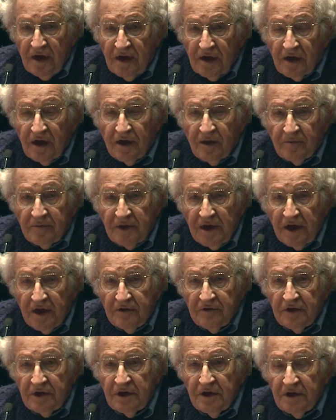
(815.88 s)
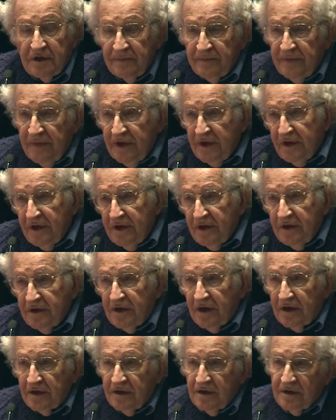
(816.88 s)
Camp David in
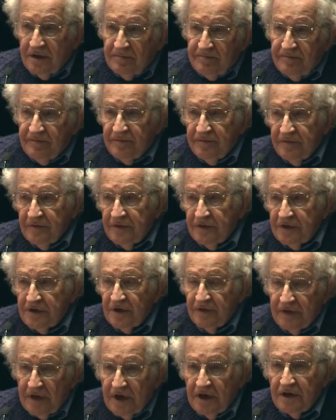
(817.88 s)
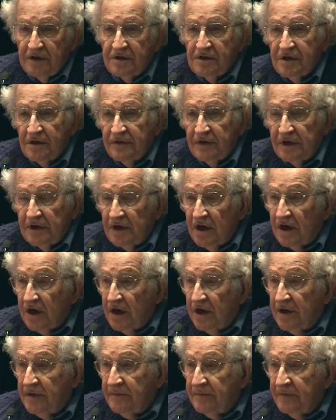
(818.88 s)

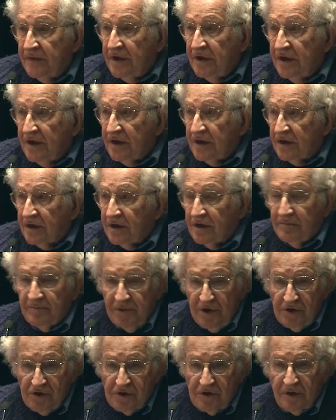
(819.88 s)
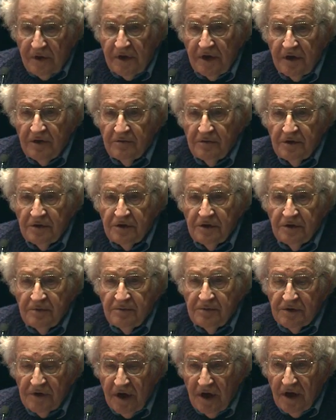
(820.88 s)
1978-79. A peace treaty was
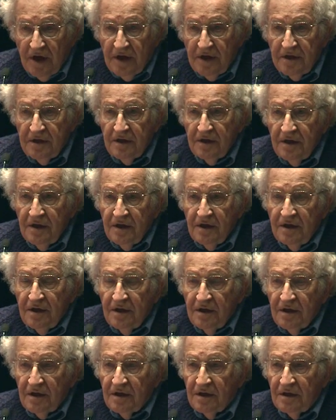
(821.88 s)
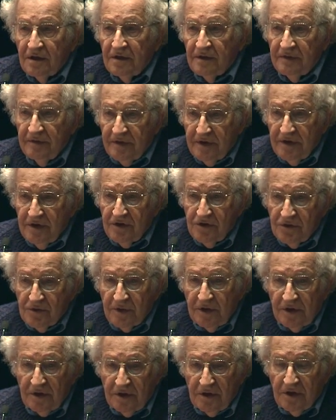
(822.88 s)
signed.
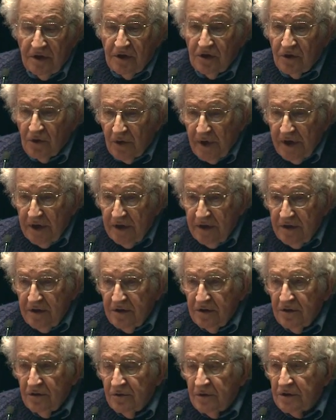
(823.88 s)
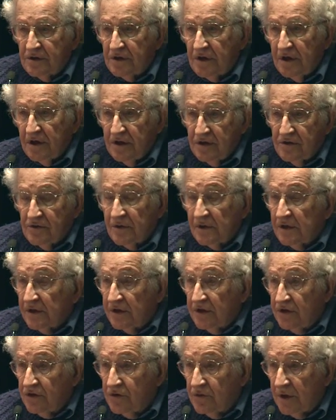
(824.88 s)
Israel
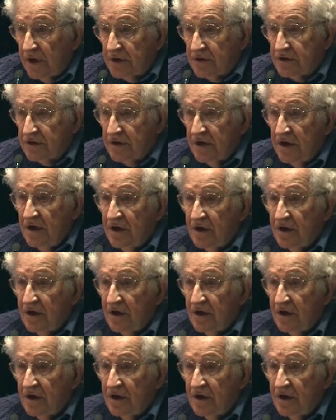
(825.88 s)
and the U.S.